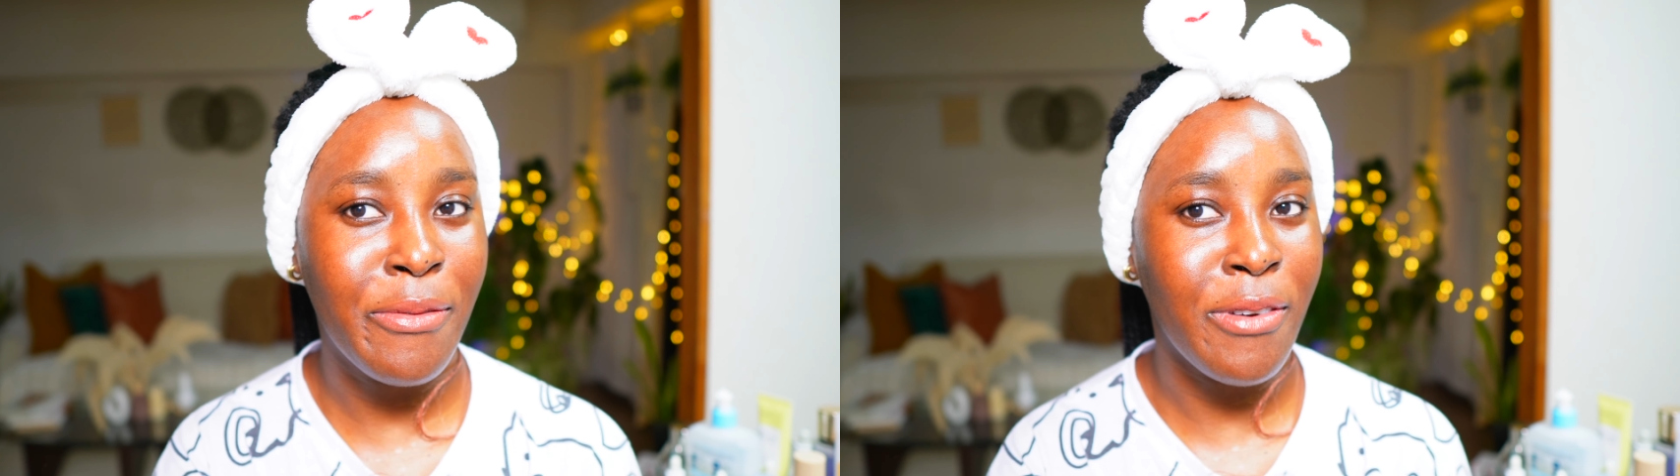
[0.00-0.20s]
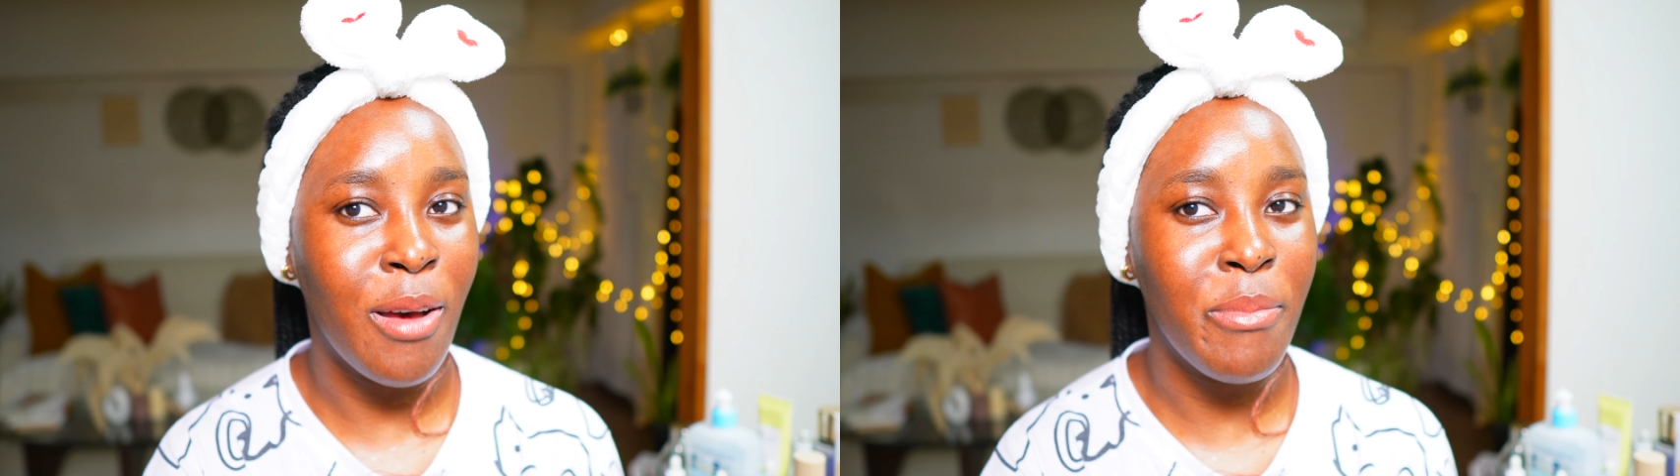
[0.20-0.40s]

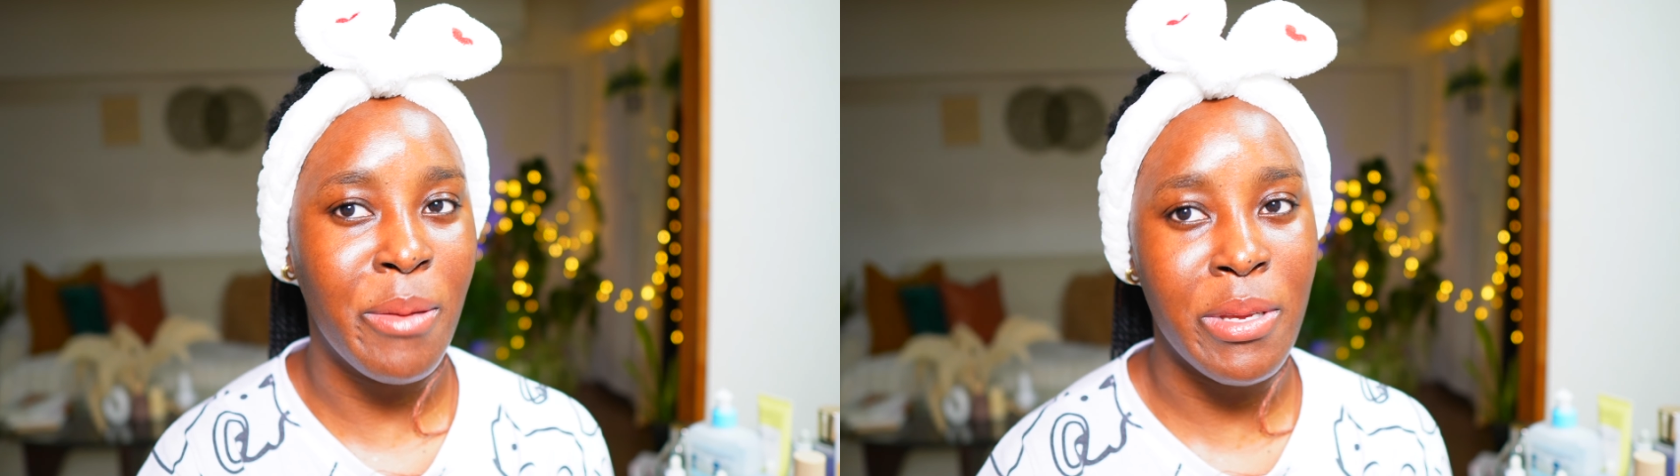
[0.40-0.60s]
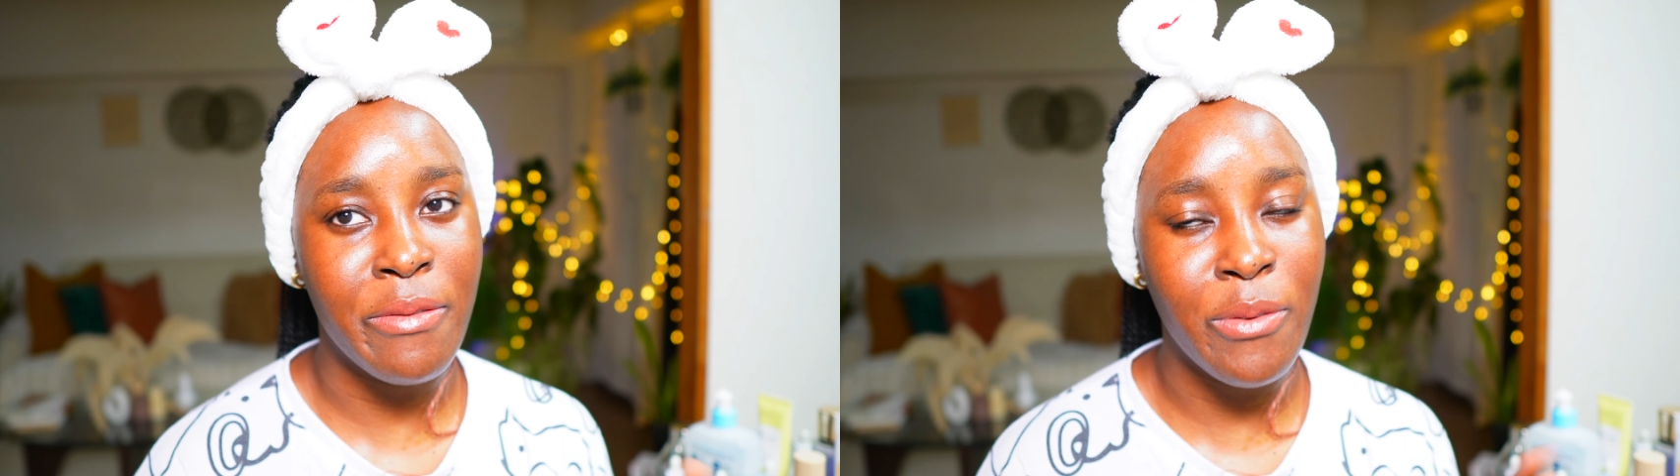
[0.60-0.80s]
from the
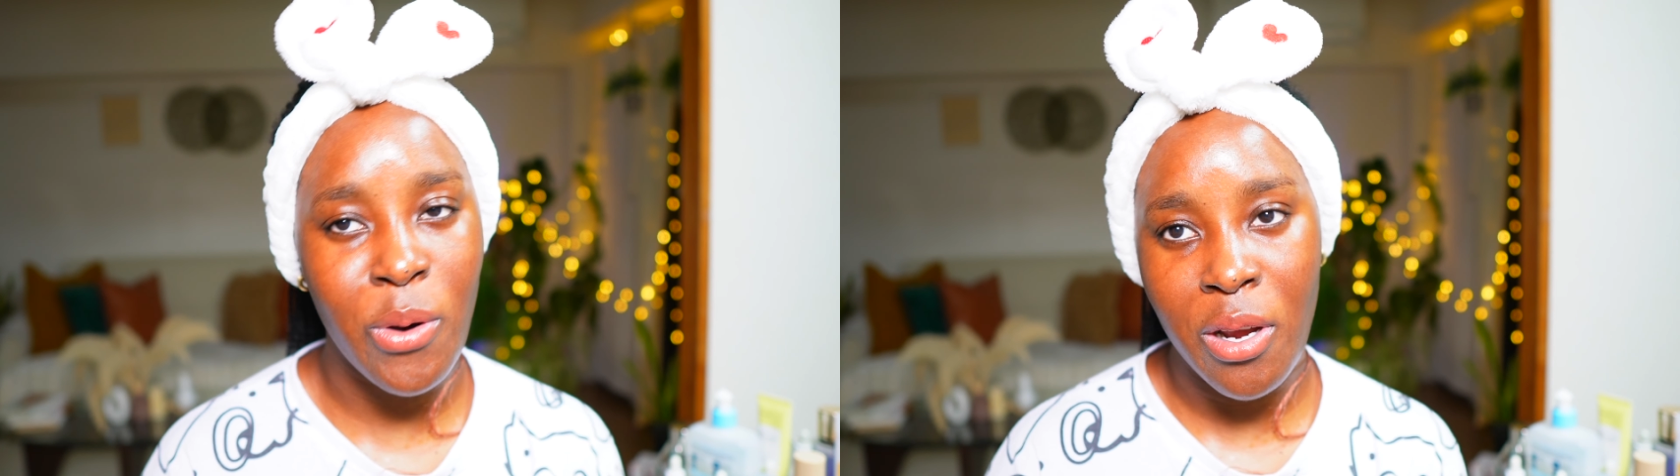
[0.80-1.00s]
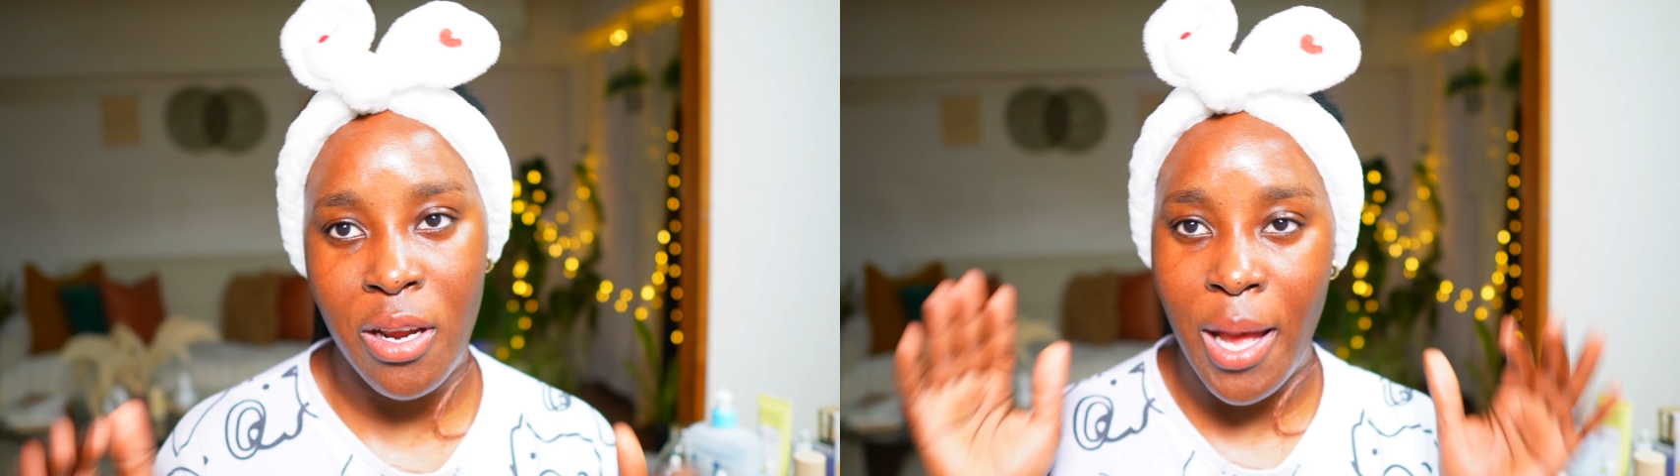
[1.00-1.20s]

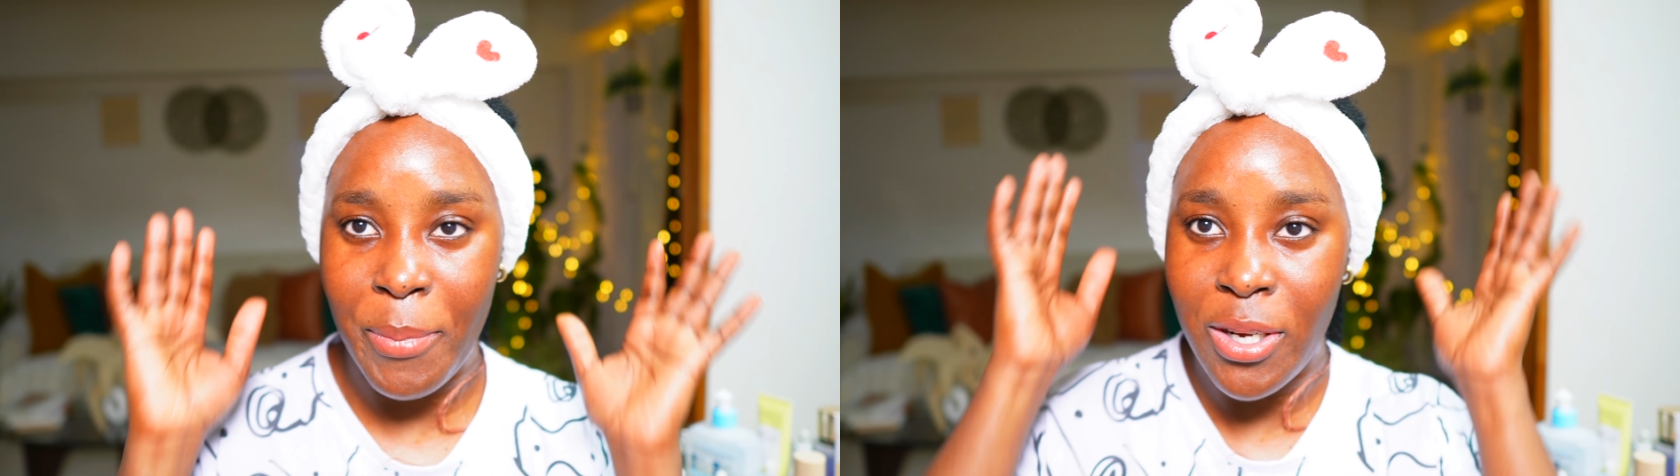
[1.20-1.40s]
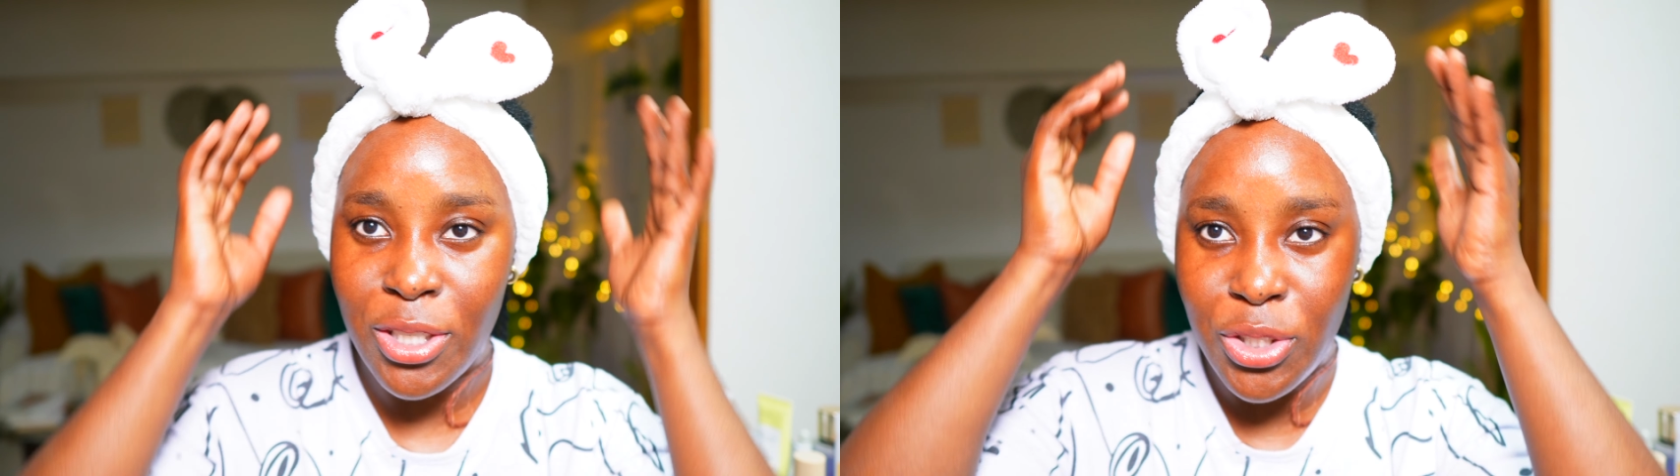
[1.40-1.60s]
before.
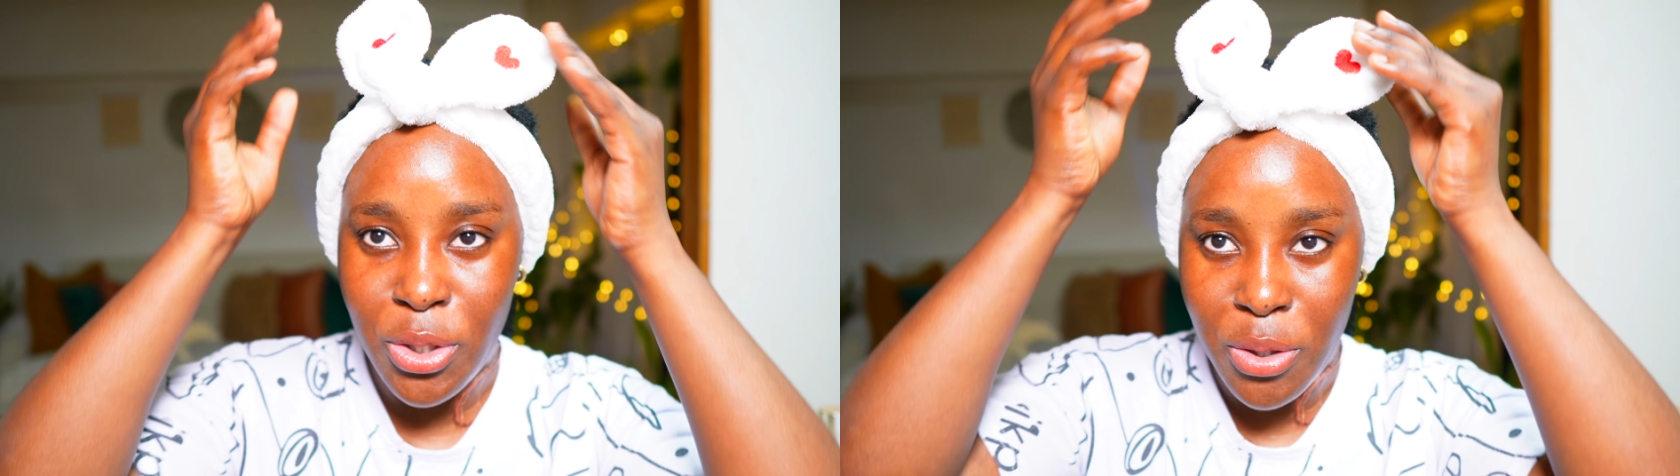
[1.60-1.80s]
I'm gonna show